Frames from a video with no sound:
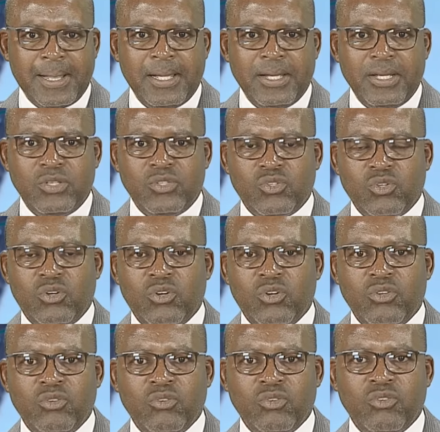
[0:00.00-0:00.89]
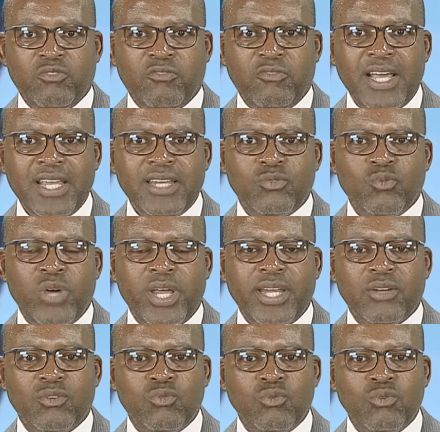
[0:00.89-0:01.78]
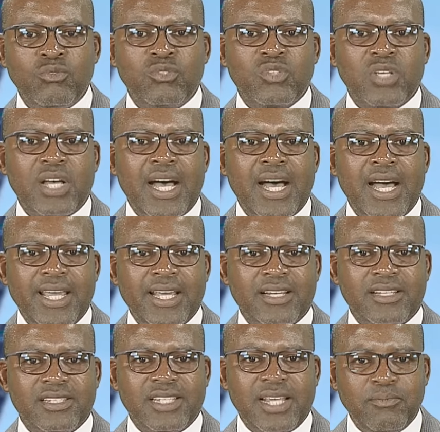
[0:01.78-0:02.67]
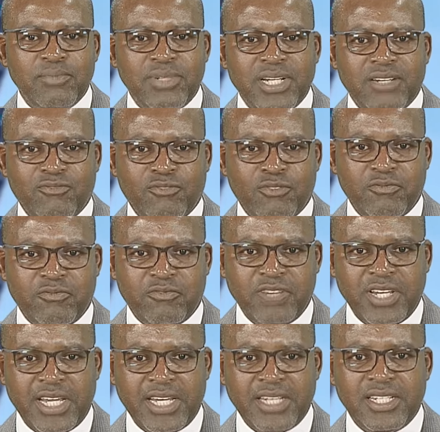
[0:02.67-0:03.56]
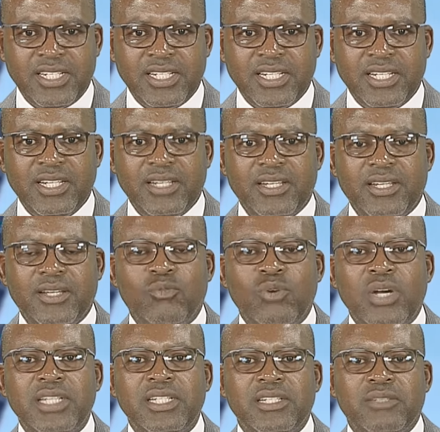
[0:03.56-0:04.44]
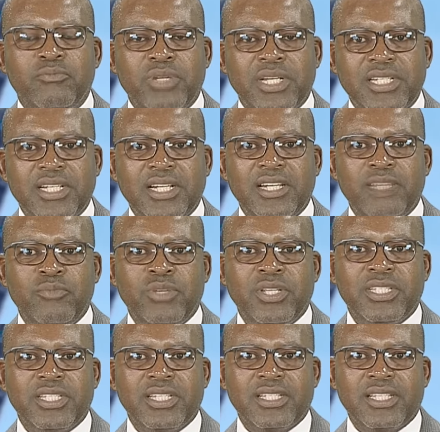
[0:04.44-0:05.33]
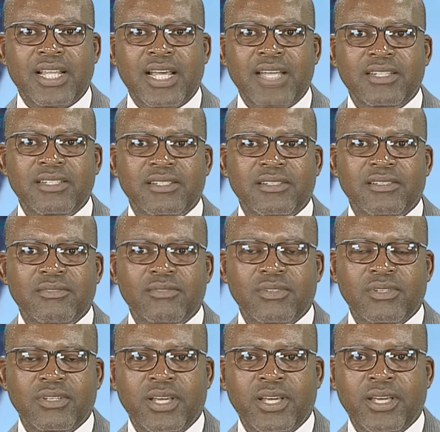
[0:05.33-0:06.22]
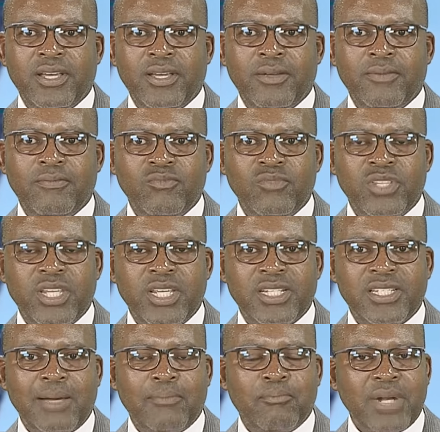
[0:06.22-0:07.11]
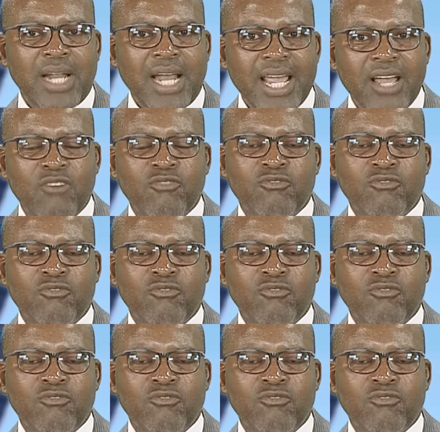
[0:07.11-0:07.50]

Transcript: So you find when goods are exempted from VAT, what it basically means is that the supplier of